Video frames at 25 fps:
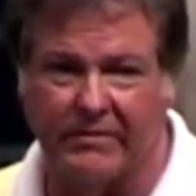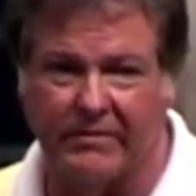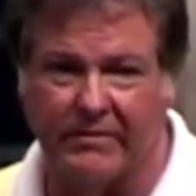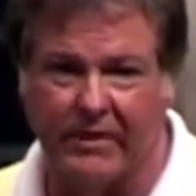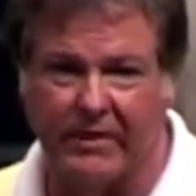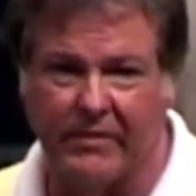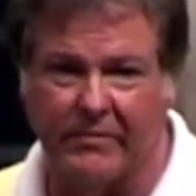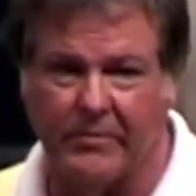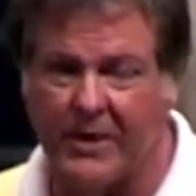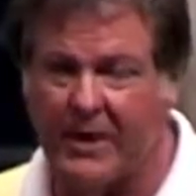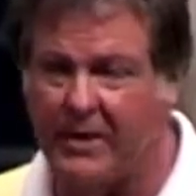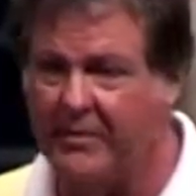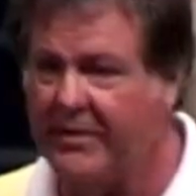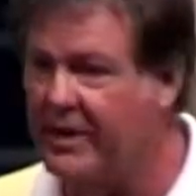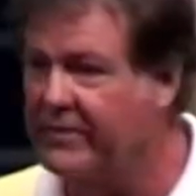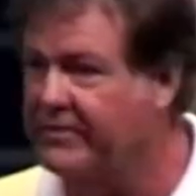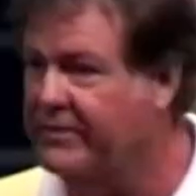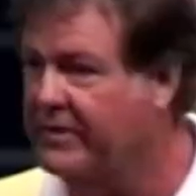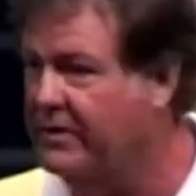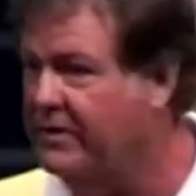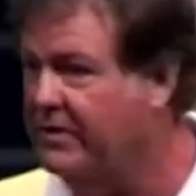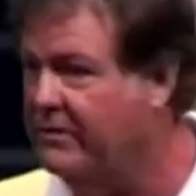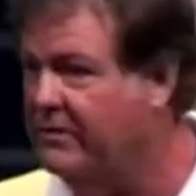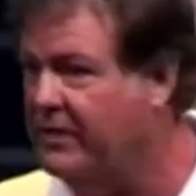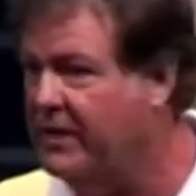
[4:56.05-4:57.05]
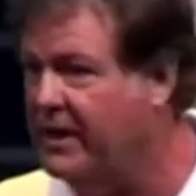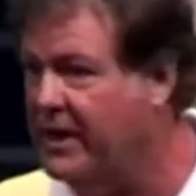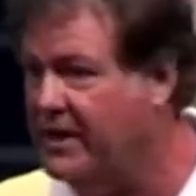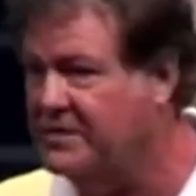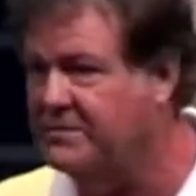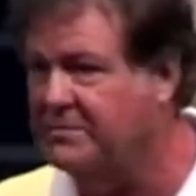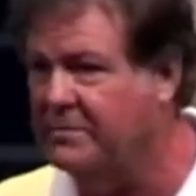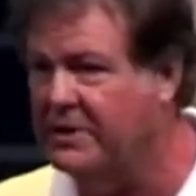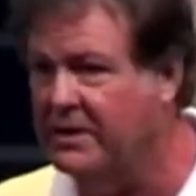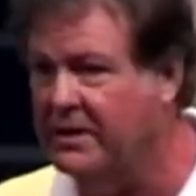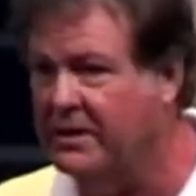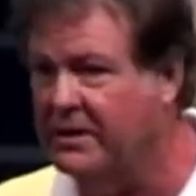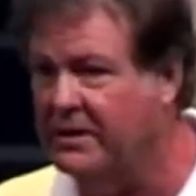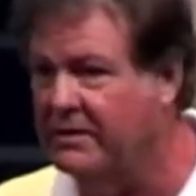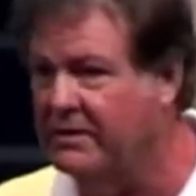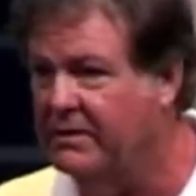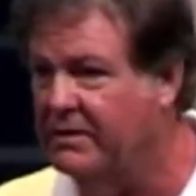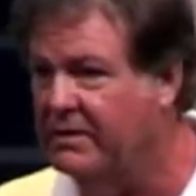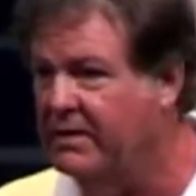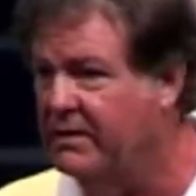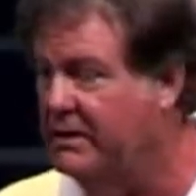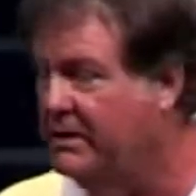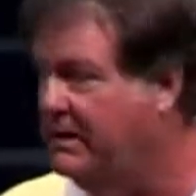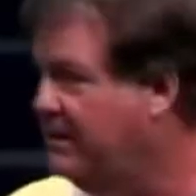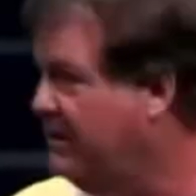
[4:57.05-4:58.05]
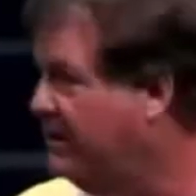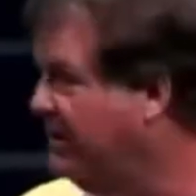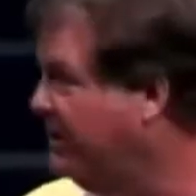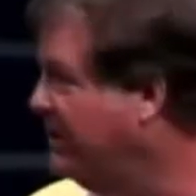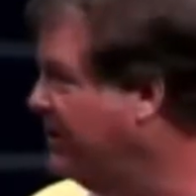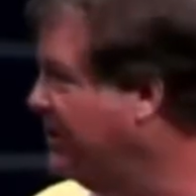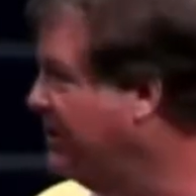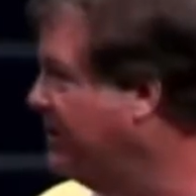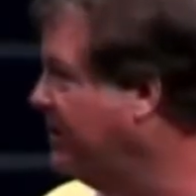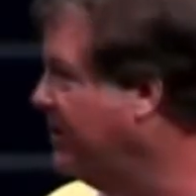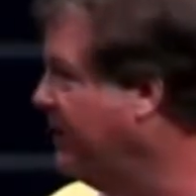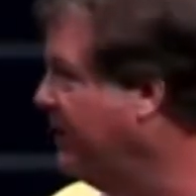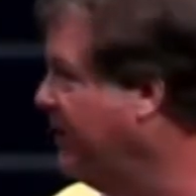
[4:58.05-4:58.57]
I'll probably have to go to a hospital and and